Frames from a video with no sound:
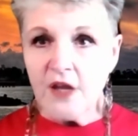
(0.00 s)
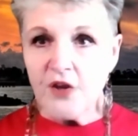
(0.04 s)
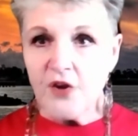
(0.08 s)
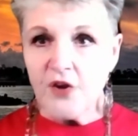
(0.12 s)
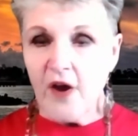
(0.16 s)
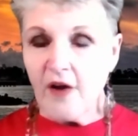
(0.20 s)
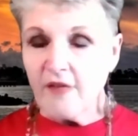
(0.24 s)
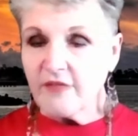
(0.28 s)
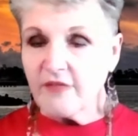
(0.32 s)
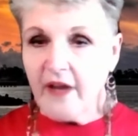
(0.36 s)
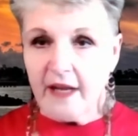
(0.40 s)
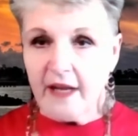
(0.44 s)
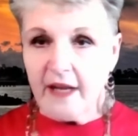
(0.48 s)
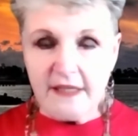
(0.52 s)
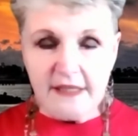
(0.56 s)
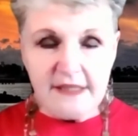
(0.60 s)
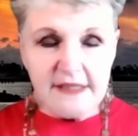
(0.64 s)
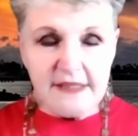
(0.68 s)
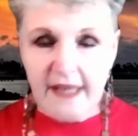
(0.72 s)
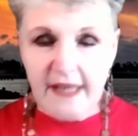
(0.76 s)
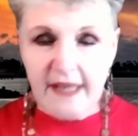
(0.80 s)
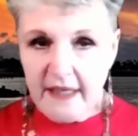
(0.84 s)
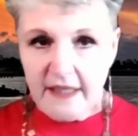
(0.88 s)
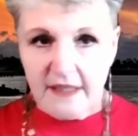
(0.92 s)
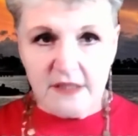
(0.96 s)
You have 90
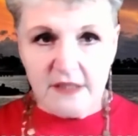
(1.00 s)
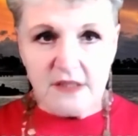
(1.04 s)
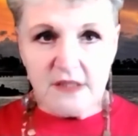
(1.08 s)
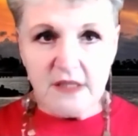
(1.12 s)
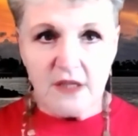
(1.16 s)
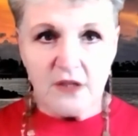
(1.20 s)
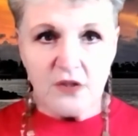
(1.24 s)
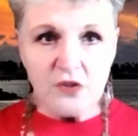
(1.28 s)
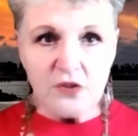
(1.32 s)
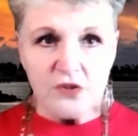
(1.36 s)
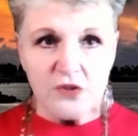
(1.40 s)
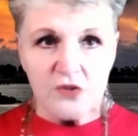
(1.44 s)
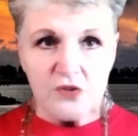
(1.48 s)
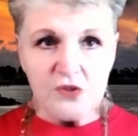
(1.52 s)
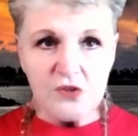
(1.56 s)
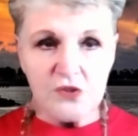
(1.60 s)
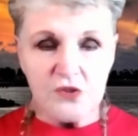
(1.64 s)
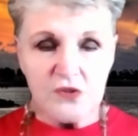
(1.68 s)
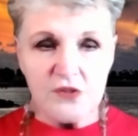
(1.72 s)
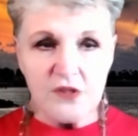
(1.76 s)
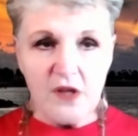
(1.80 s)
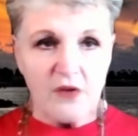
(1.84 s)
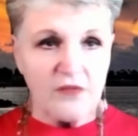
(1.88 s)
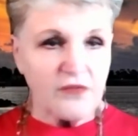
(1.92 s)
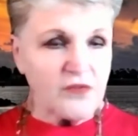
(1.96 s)
seconds to introduce
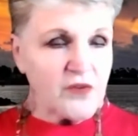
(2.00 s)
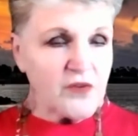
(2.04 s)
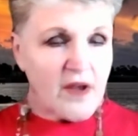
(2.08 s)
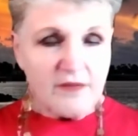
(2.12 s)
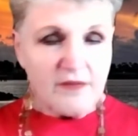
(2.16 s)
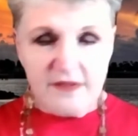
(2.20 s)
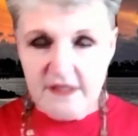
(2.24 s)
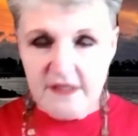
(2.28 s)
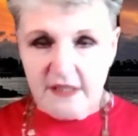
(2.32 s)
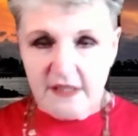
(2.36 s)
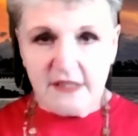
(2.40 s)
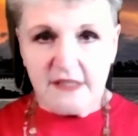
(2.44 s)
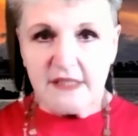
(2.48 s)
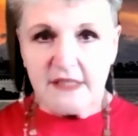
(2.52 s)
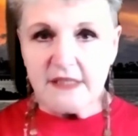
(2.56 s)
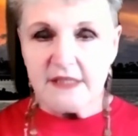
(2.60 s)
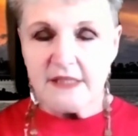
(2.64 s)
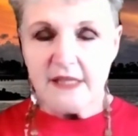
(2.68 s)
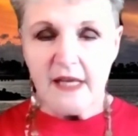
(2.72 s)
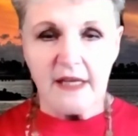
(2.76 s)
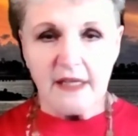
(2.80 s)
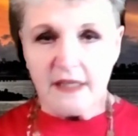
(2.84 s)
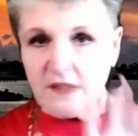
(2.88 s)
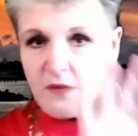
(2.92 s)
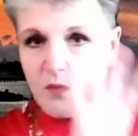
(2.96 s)
yourself. You have 60
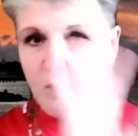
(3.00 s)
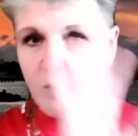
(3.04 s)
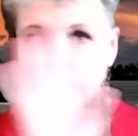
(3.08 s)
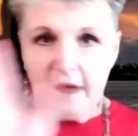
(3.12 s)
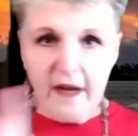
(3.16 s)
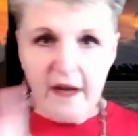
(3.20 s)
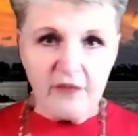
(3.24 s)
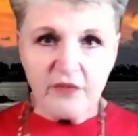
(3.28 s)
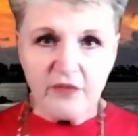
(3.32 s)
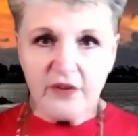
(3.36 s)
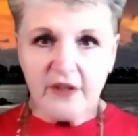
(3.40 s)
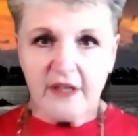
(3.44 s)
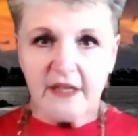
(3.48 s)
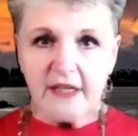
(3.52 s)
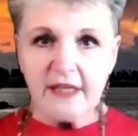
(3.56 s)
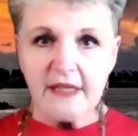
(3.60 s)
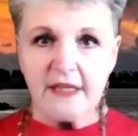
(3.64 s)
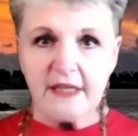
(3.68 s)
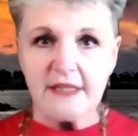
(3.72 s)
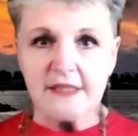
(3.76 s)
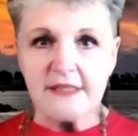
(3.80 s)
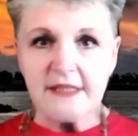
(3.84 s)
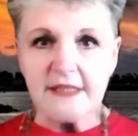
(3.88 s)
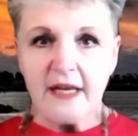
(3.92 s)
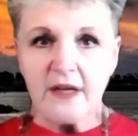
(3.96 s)
seconds, whatever it
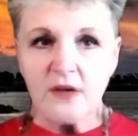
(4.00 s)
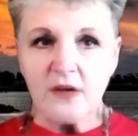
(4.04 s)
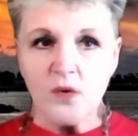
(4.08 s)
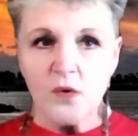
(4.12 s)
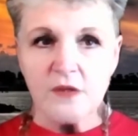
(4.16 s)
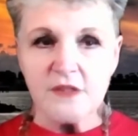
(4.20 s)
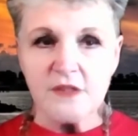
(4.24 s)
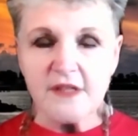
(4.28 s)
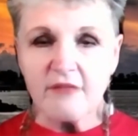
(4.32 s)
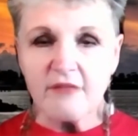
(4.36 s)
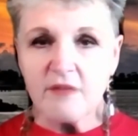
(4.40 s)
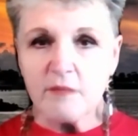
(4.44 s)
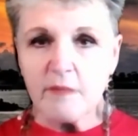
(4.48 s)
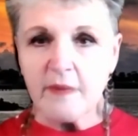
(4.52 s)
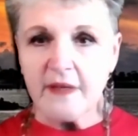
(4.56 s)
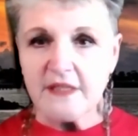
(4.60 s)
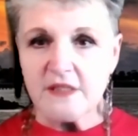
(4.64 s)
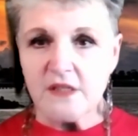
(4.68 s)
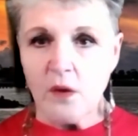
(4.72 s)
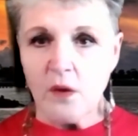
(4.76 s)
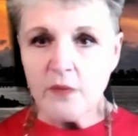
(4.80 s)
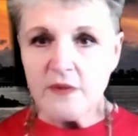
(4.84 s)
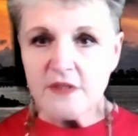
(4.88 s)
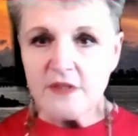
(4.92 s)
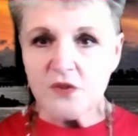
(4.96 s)
is. And of course,
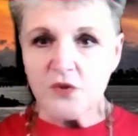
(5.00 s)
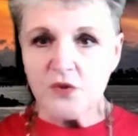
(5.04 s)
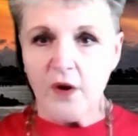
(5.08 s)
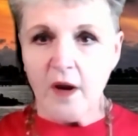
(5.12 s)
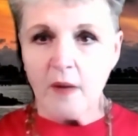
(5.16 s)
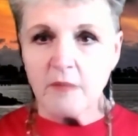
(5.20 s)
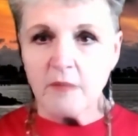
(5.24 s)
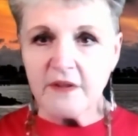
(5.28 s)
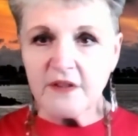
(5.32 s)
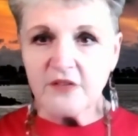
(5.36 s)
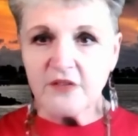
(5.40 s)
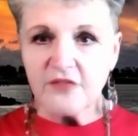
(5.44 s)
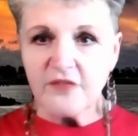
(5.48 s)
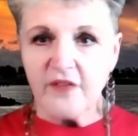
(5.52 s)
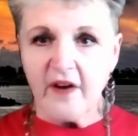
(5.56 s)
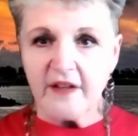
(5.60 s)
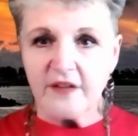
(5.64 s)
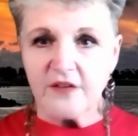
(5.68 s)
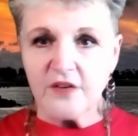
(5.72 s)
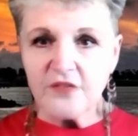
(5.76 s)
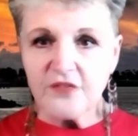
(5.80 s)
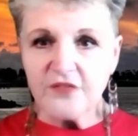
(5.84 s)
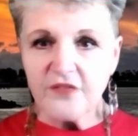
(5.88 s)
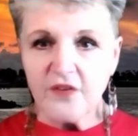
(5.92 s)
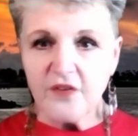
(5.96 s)
everybody's always scrambling to
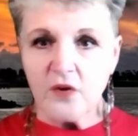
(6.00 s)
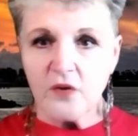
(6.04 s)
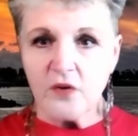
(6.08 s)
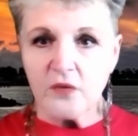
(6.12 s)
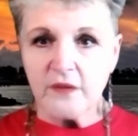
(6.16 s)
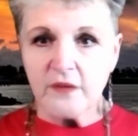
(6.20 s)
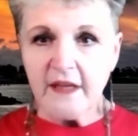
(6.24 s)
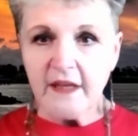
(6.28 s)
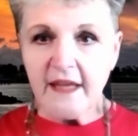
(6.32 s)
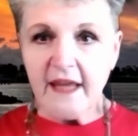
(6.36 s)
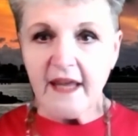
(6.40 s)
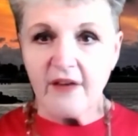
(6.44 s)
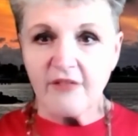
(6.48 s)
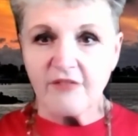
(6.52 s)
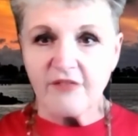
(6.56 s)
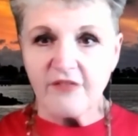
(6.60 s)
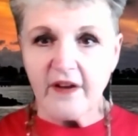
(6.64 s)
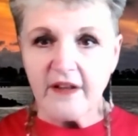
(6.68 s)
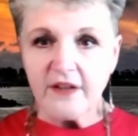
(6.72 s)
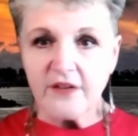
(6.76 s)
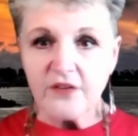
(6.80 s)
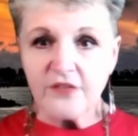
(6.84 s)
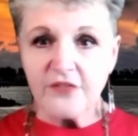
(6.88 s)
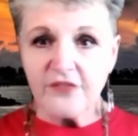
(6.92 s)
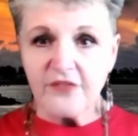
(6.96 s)
find their phone. They can't
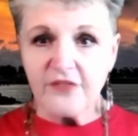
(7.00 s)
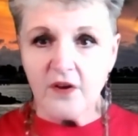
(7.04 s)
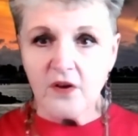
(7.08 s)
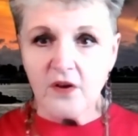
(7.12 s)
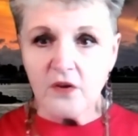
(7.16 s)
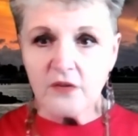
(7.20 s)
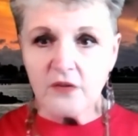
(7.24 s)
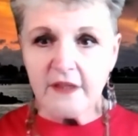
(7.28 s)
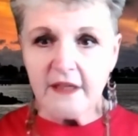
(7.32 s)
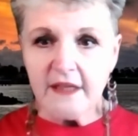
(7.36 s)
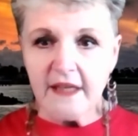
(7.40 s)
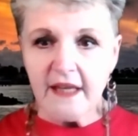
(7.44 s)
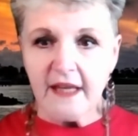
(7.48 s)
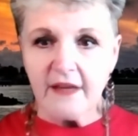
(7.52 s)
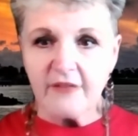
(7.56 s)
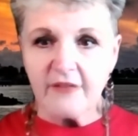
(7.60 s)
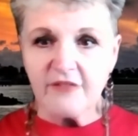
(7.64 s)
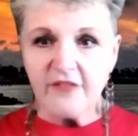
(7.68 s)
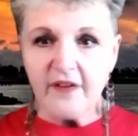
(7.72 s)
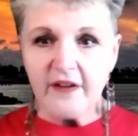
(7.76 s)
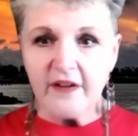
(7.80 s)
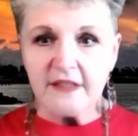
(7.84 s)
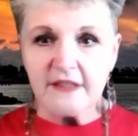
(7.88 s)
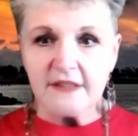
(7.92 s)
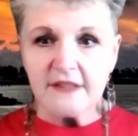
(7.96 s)
find their phone. They
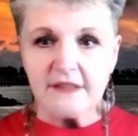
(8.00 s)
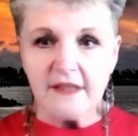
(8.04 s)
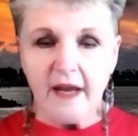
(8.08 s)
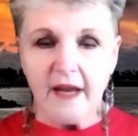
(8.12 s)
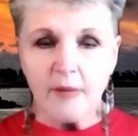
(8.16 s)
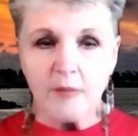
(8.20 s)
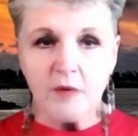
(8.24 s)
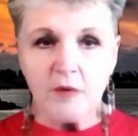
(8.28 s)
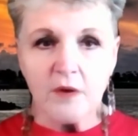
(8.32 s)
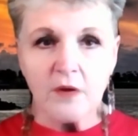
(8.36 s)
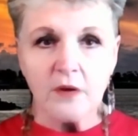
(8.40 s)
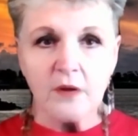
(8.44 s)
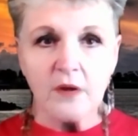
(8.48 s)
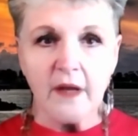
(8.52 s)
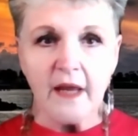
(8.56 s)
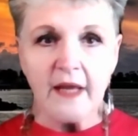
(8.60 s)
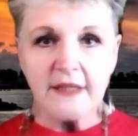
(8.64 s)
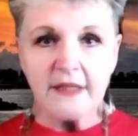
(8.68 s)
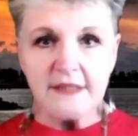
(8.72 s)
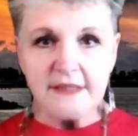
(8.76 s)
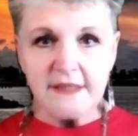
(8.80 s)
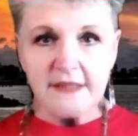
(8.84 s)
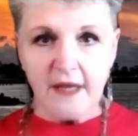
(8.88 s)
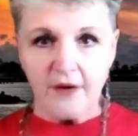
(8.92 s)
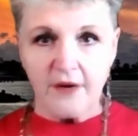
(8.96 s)
can't find the timer,
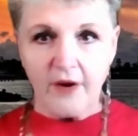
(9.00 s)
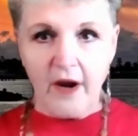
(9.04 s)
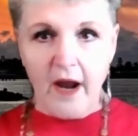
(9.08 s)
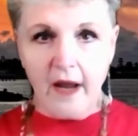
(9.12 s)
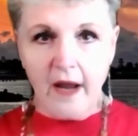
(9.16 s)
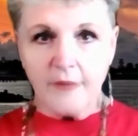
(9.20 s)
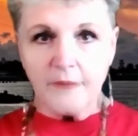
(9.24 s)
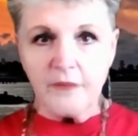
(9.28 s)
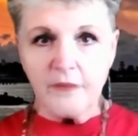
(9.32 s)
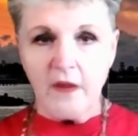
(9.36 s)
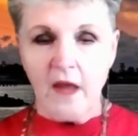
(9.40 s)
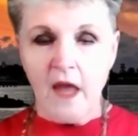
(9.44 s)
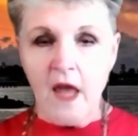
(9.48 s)
etc.